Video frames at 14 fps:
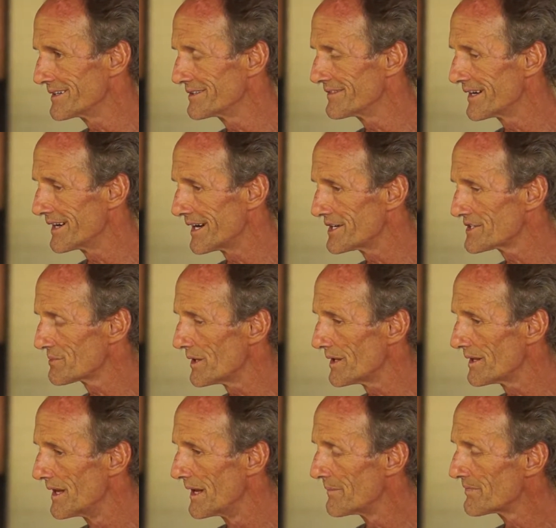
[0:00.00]
You realise,
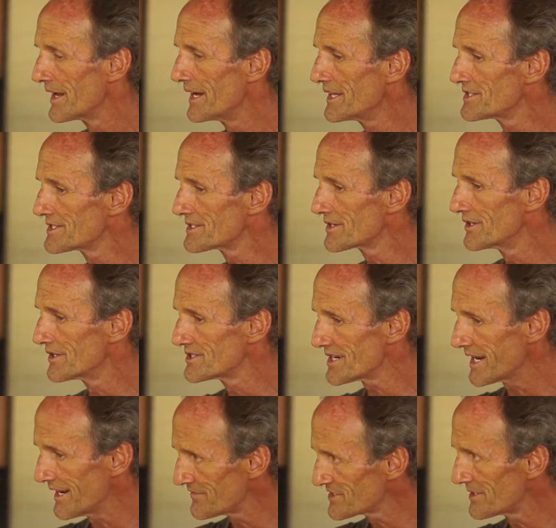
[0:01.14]
well, it's good
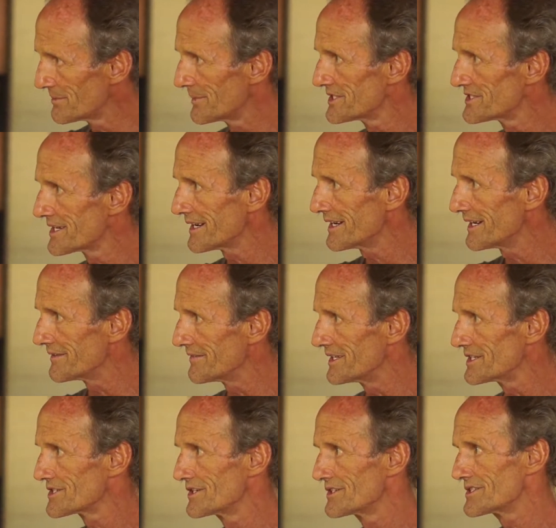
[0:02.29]
to have somewhere to live
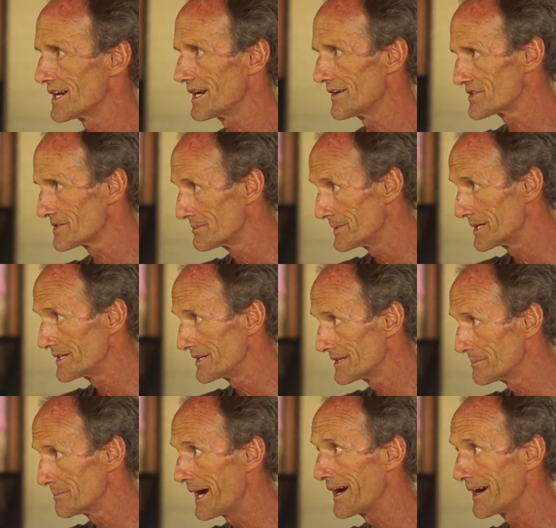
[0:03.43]
and it's good to have some money
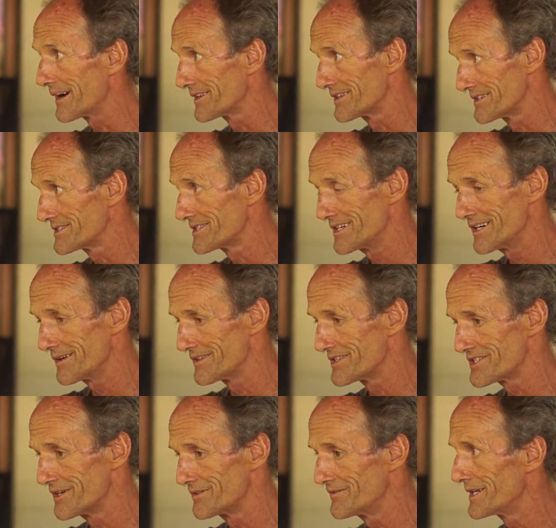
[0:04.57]
in the bank.
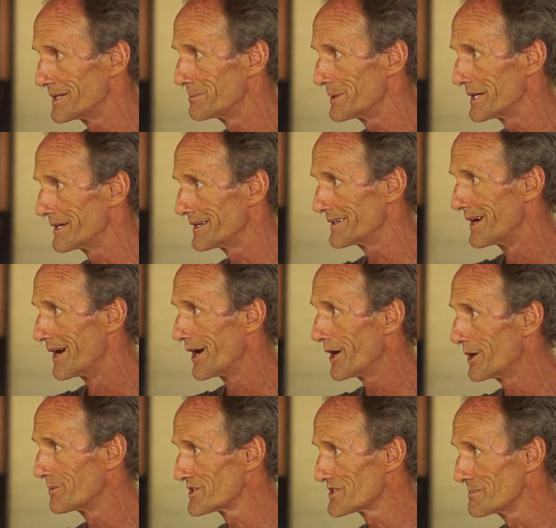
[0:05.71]
There's no fun in being
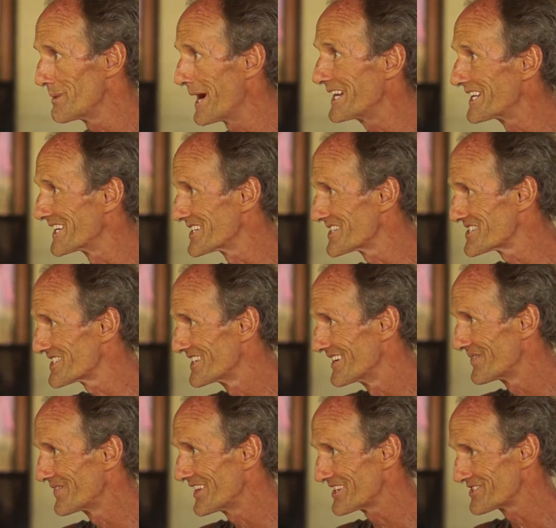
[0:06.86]
homeless and penniless.
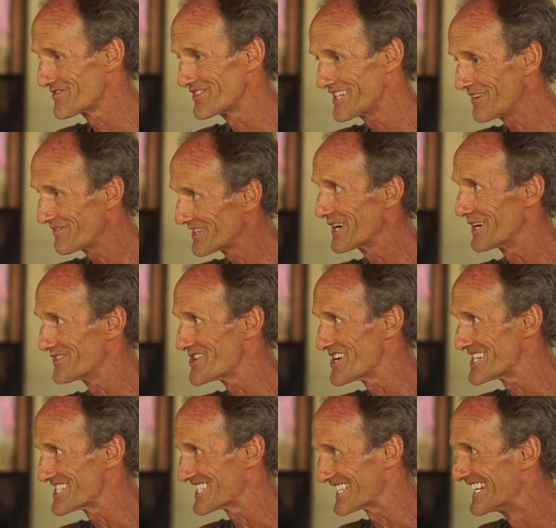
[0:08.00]
That's definitely
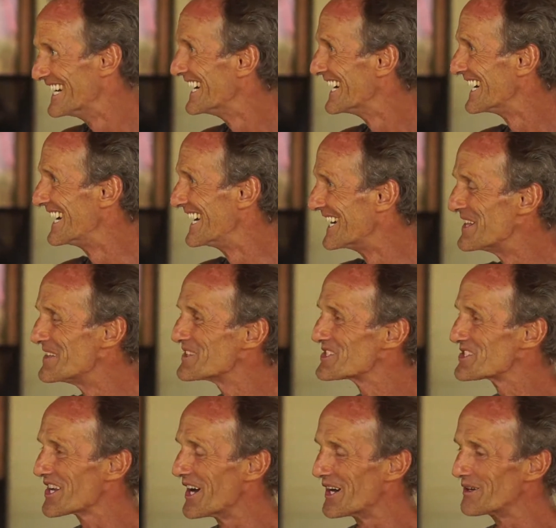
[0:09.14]
overrated.
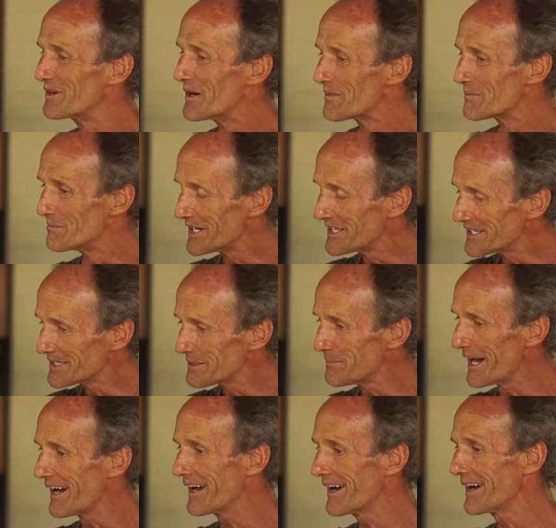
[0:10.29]
So money in the
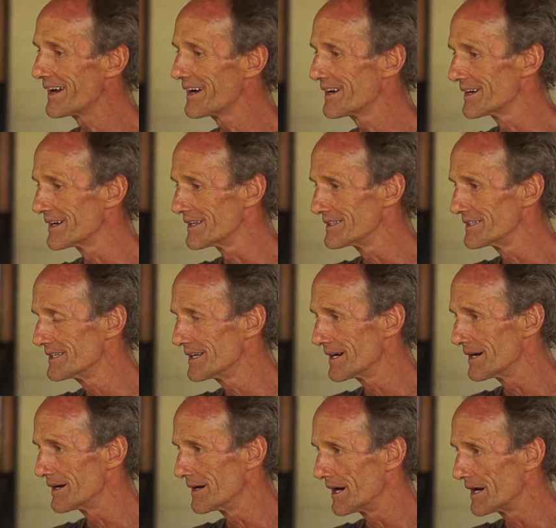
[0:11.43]
bank and,
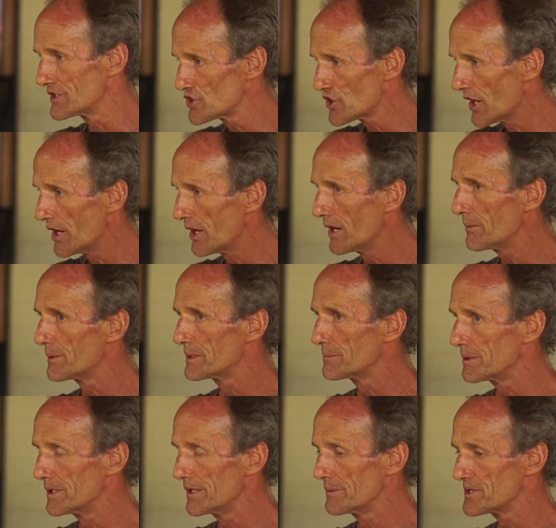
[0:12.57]
a job and a
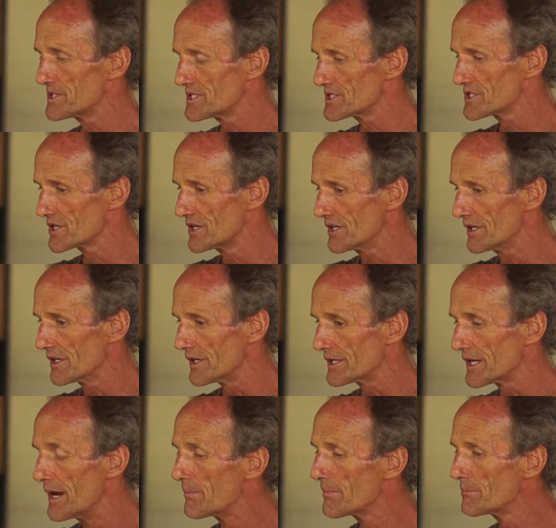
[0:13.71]
purpose is good.
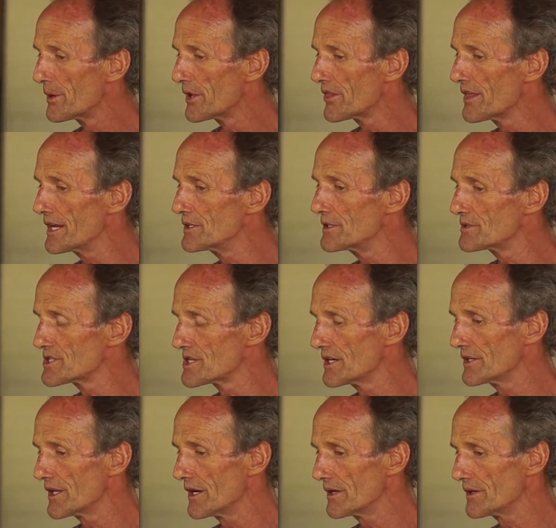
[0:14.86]
But then you
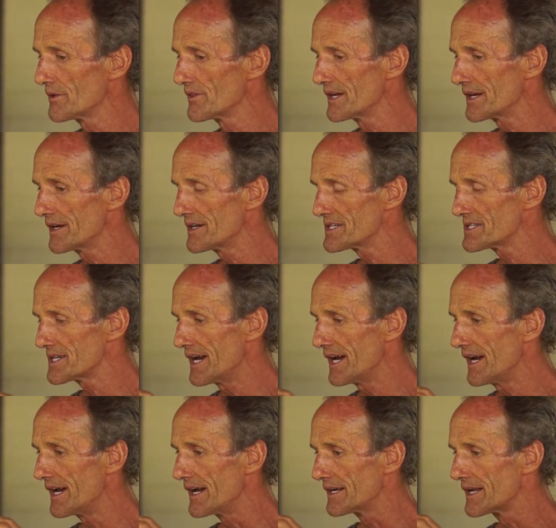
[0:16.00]
turn the whole thing on its
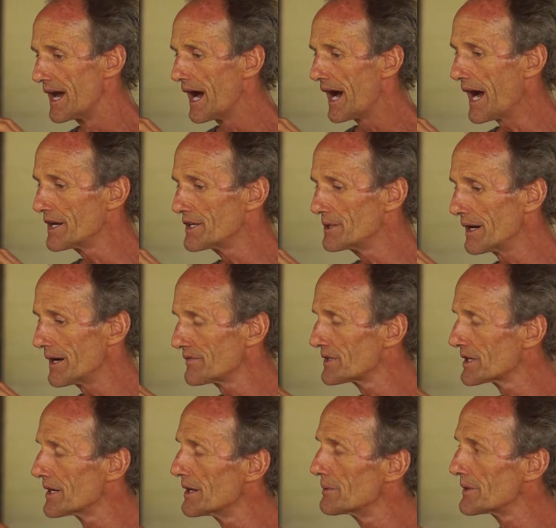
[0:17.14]
head. And you have
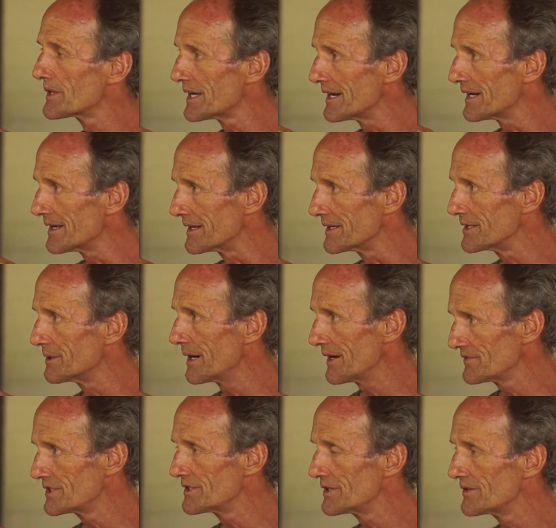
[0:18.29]
to go within. You
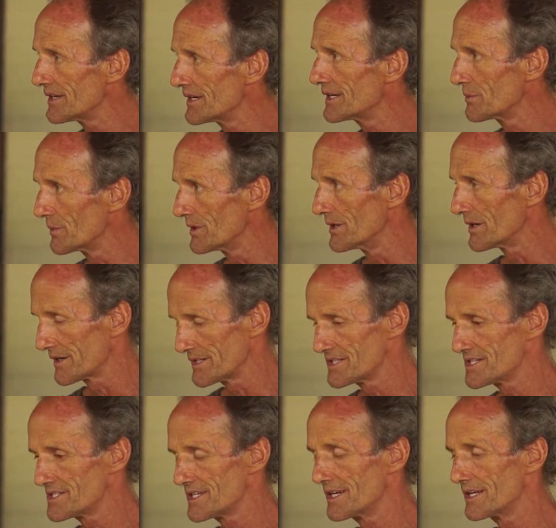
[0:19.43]
have to do the inner work.
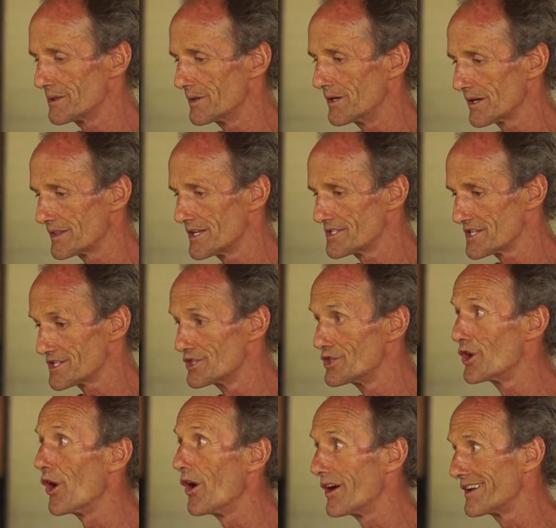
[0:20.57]
This is the inner work. This is
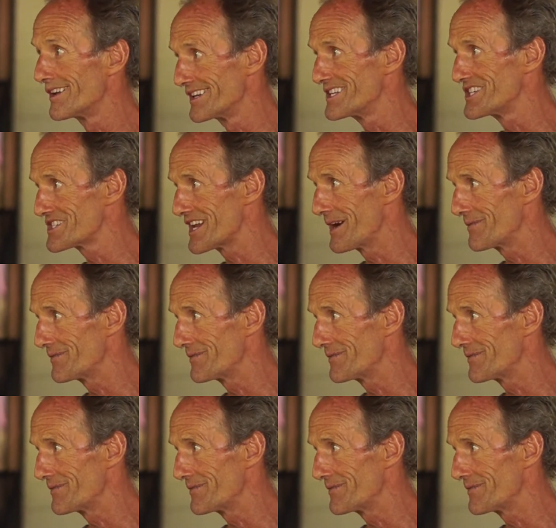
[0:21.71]
not least